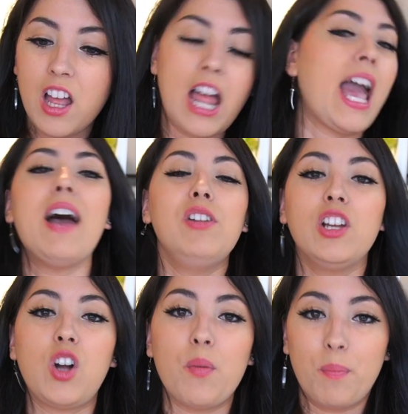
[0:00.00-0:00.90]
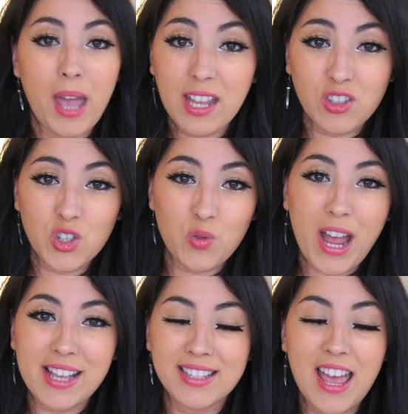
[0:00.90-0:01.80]
have a look on
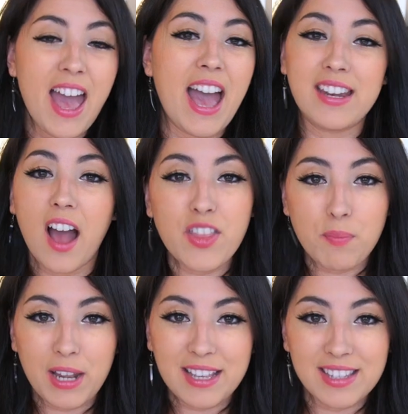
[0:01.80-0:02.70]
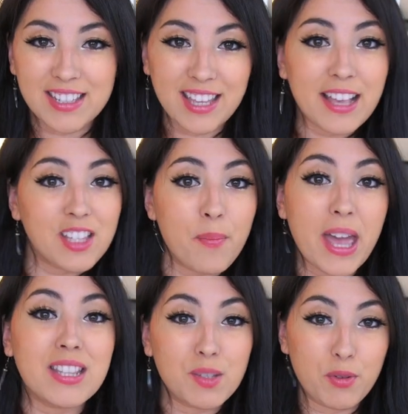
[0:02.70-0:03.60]
Pinterest and other places to get some
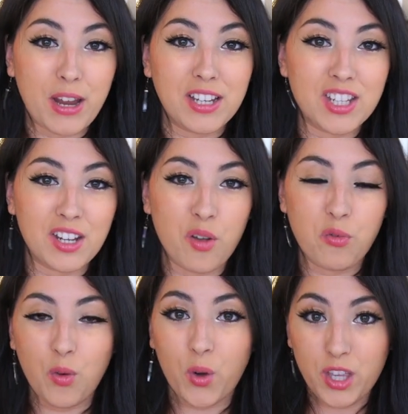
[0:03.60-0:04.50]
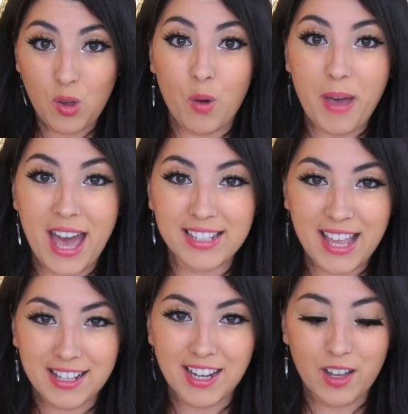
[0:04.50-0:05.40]
inspiration for your
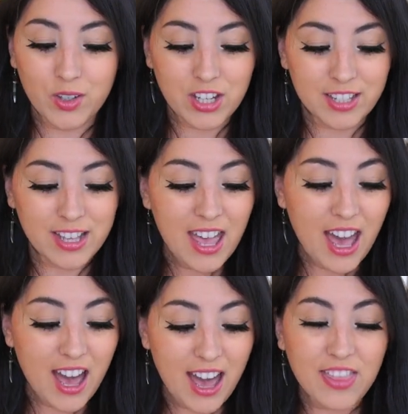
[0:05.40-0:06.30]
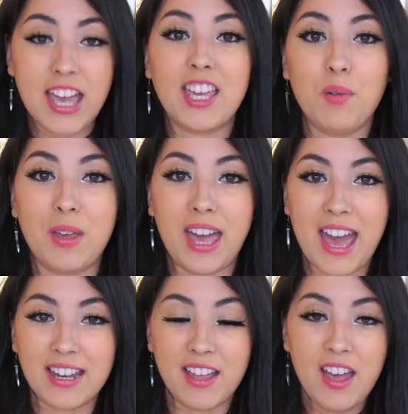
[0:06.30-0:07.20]
pet enclosures. And thank you
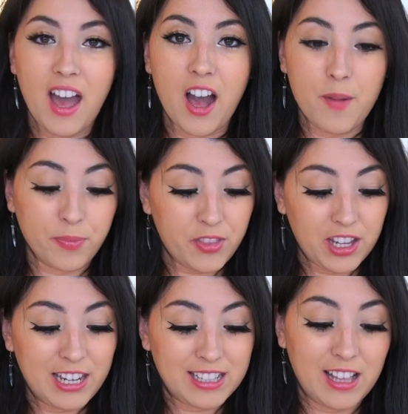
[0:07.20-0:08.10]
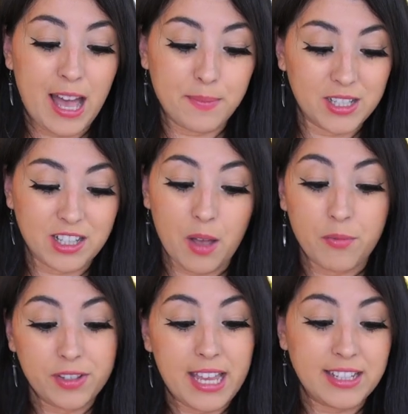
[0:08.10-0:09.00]
again, the Little Hamster
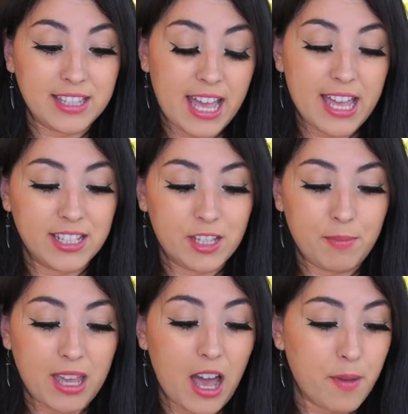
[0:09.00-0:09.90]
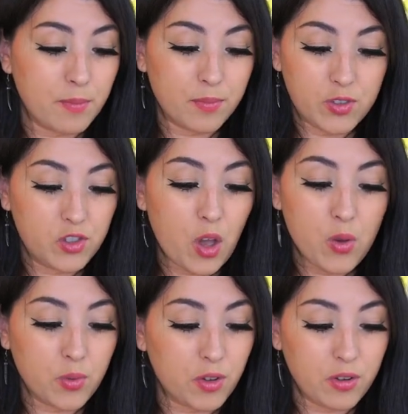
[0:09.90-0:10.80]
Club, for sending that in to me. I'm
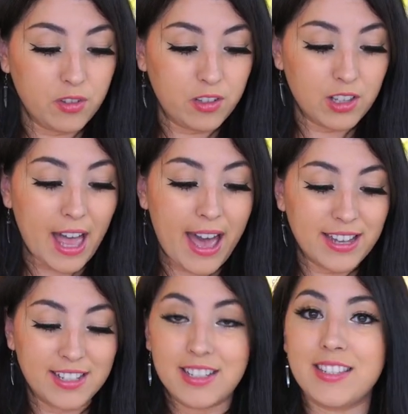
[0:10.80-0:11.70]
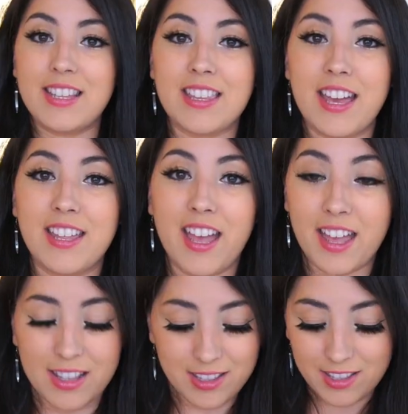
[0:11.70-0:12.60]
so glad to see that
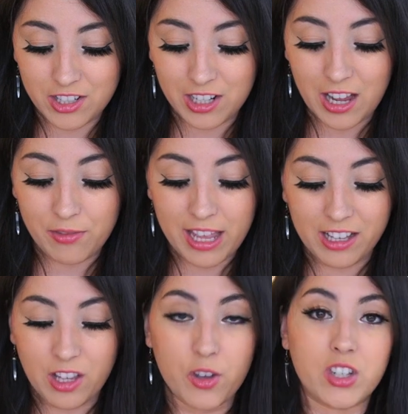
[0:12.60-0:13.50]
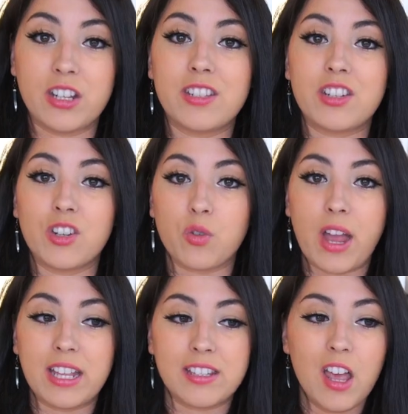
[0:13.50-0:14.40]
it's such a lovely enclosure and such a
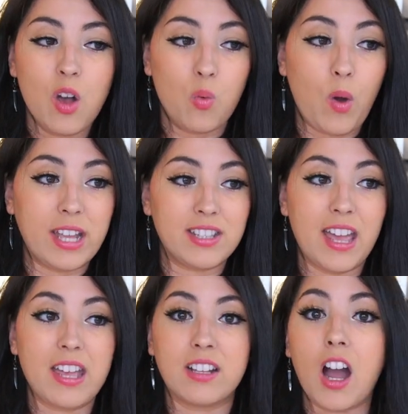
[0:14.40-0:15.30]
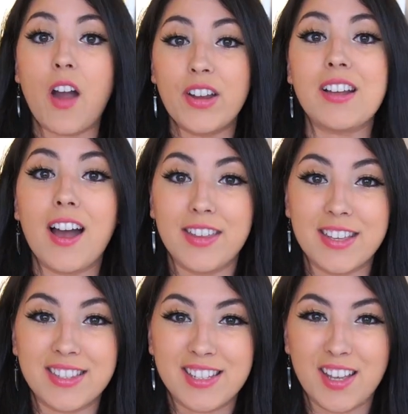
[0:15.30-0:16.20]
great way to encourage
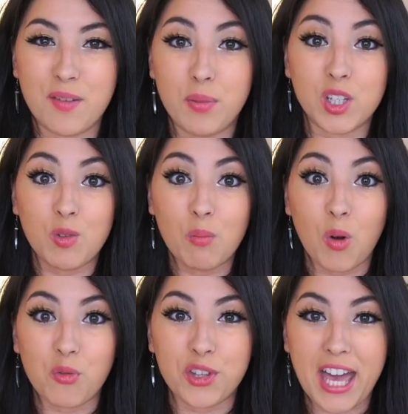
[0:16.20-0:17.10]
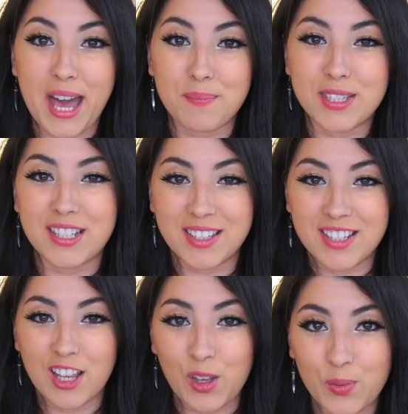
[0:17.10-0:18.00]
others to push for more for their hamsters
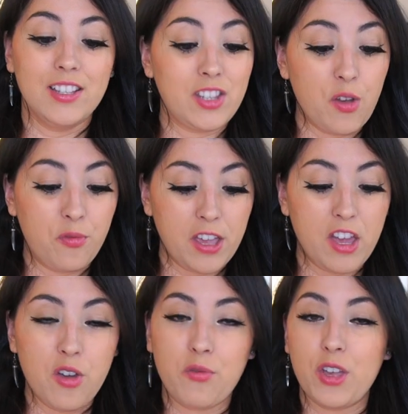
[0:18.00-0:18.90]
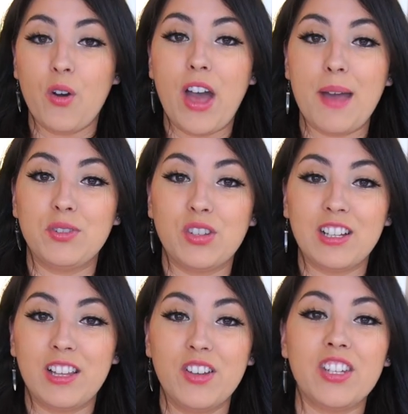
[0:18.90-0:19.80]
too. So for you, for your hamster
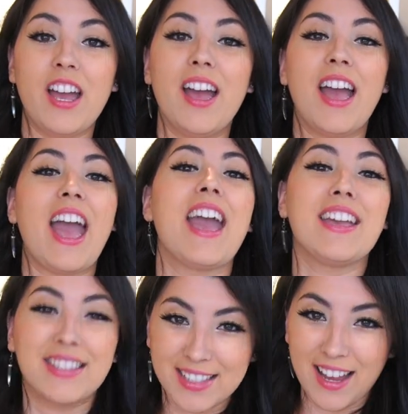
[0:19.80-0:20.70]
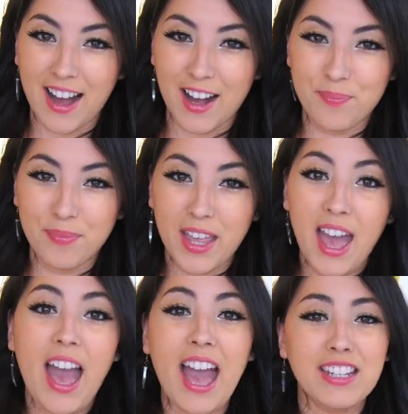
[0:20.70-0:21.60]
enclosure, a star.
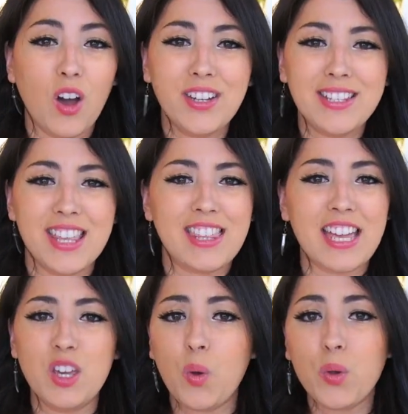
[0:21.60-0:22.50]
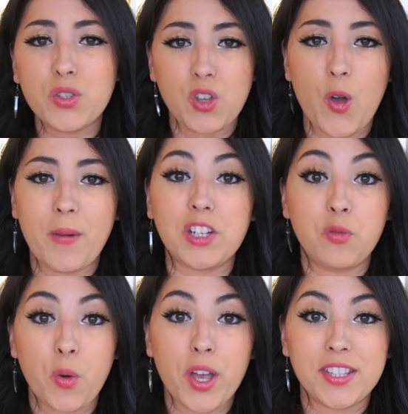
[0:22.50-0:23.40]
And honestly, thank you all so much
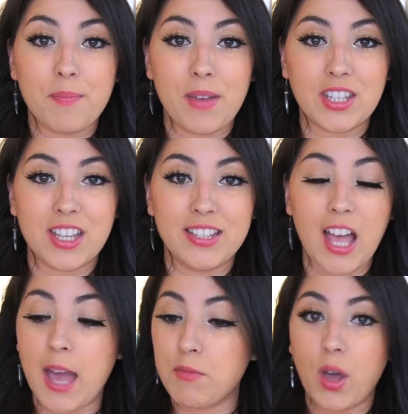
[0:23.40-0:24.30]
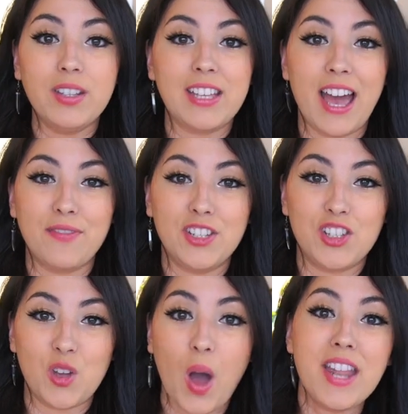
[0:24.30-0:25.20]
for your submissions. I'm going to have to
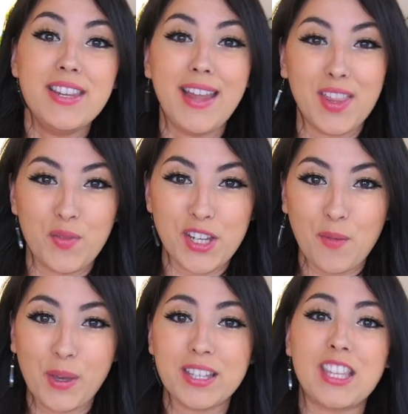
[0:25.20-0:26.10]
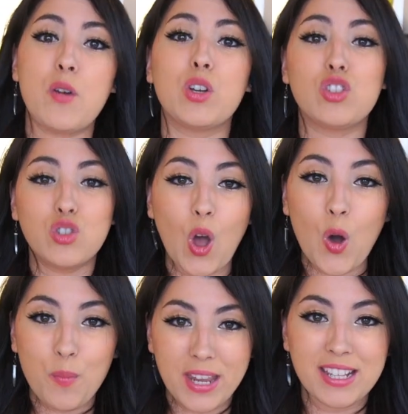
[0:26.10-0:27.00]
do another video because there were
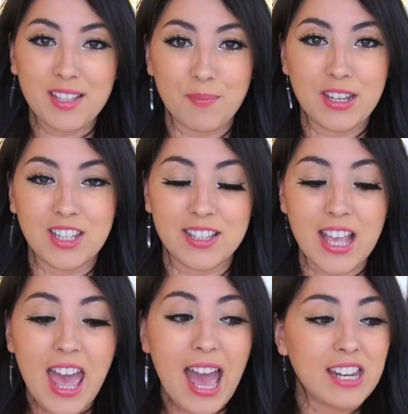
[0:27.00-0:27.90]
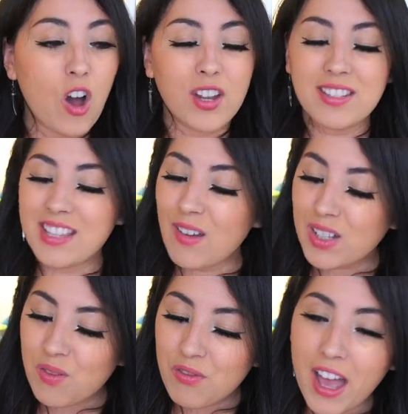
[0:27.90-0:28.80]
so many submissions, and honestly it
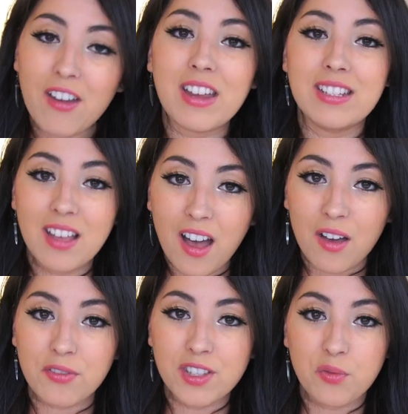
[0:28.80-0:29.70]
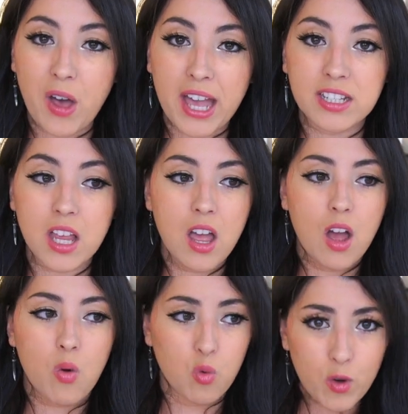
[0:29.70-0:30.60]
was very tough to find
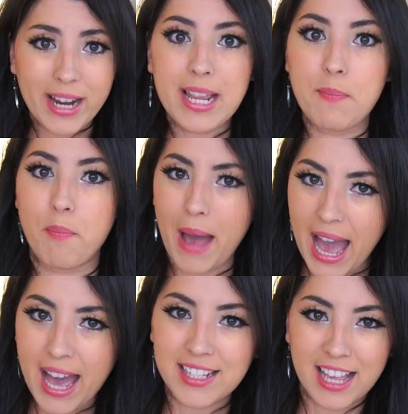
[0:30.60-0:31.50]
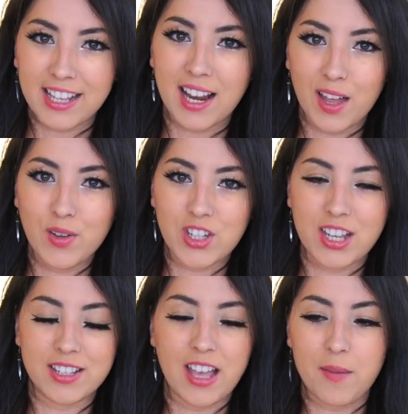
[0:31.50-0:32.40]
really bad
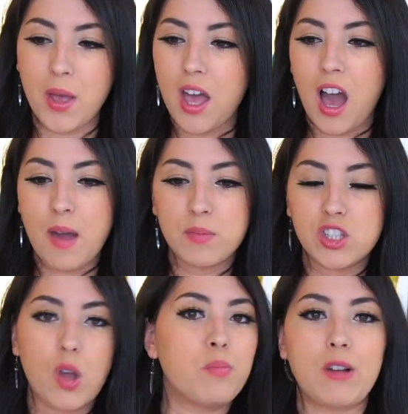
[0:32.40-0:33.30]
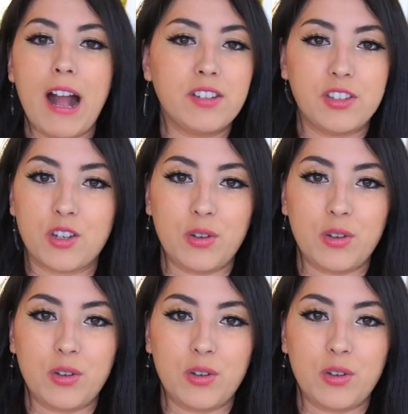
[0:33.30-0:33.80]
enclosures. I'm so proud of the